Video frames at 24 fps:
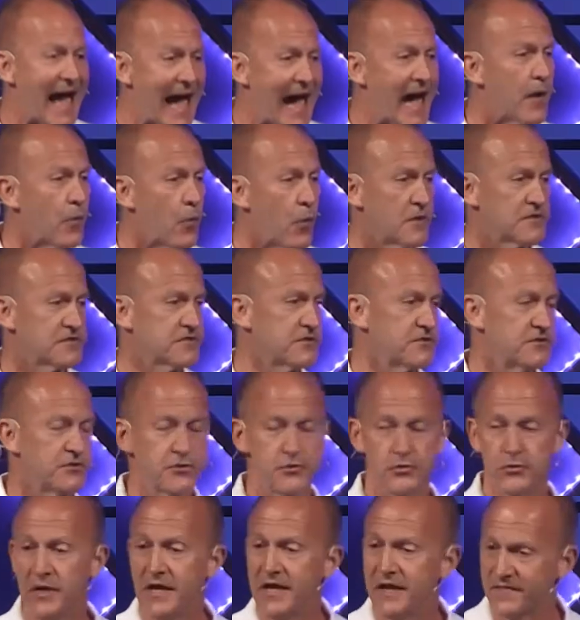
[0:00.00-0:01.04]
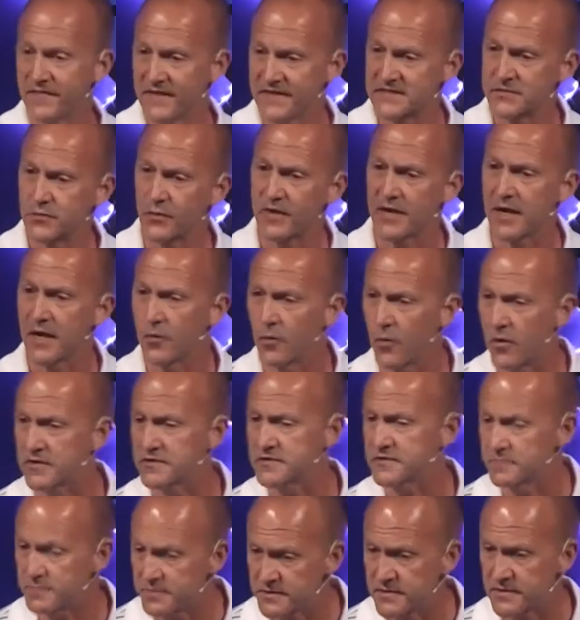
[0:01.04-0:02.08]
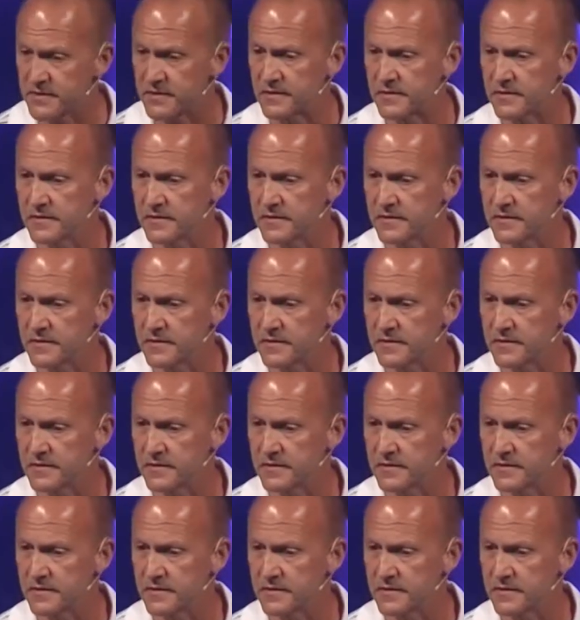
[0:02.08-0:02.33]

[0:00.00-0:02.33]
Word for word: I want to do. That's what I want to be.